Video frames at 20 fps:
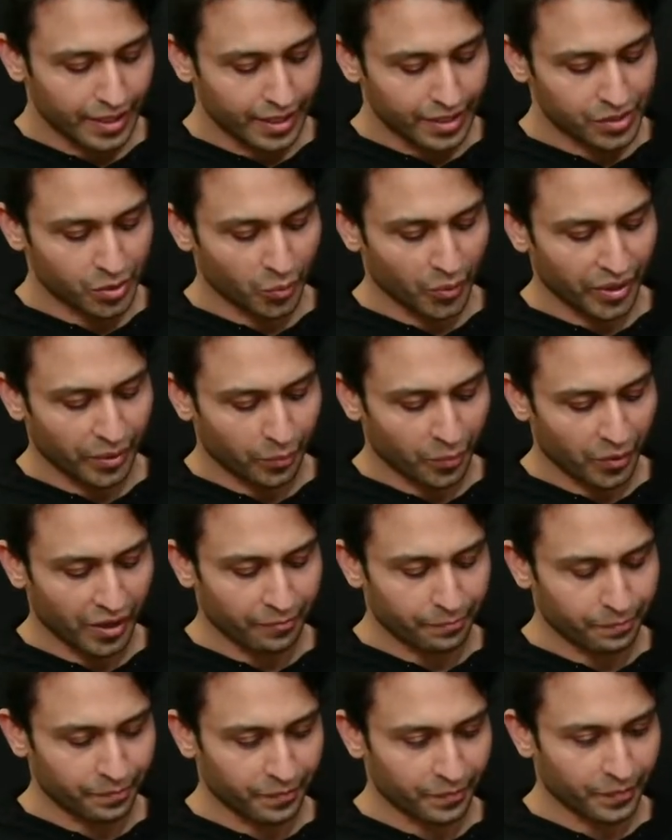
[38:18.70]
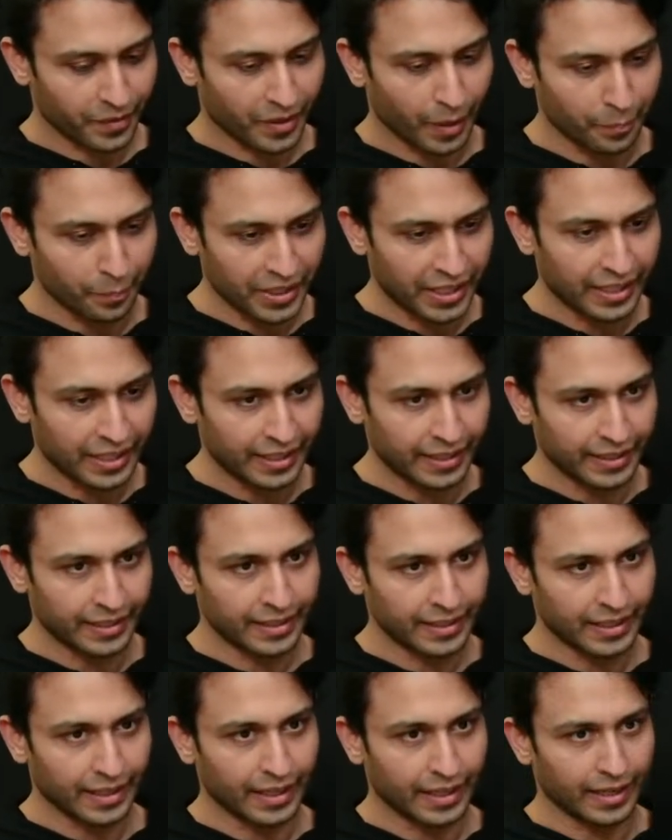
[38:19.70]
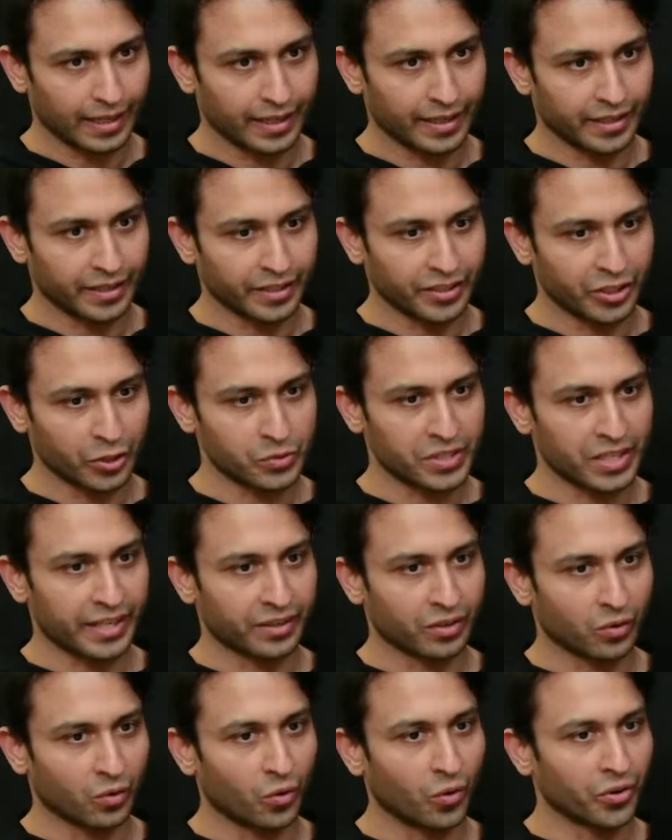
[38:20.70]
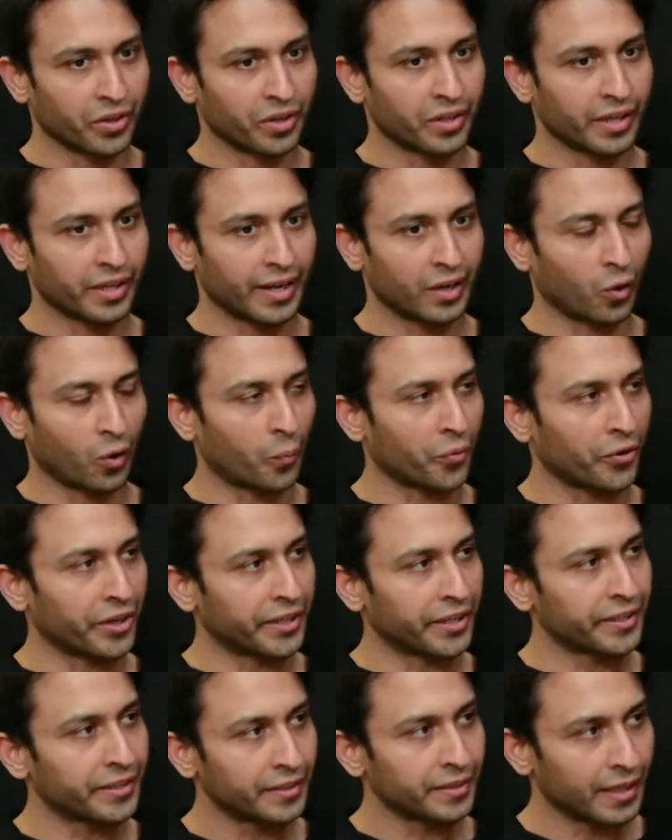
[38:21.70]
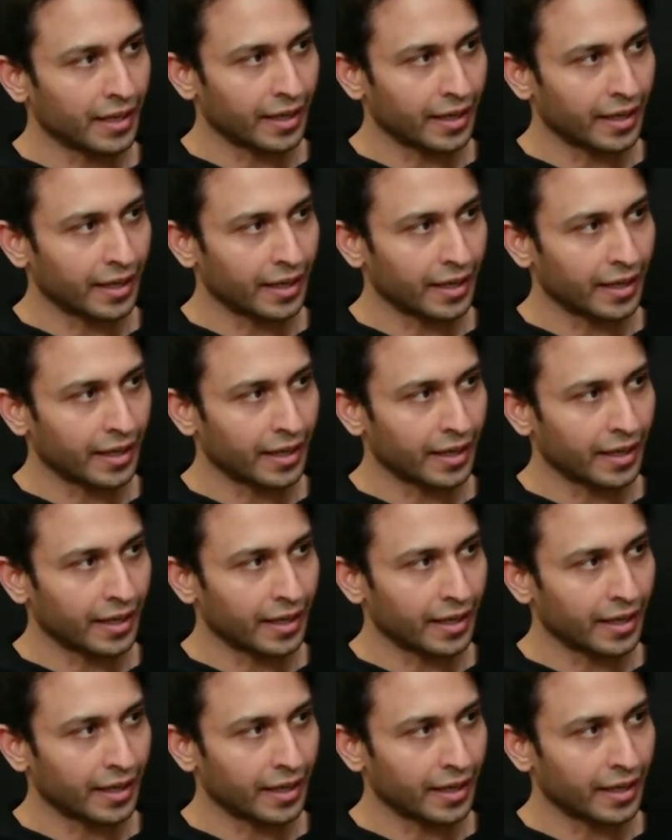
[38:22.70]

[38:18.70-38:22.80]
So we are completely New Zealand owned and operated.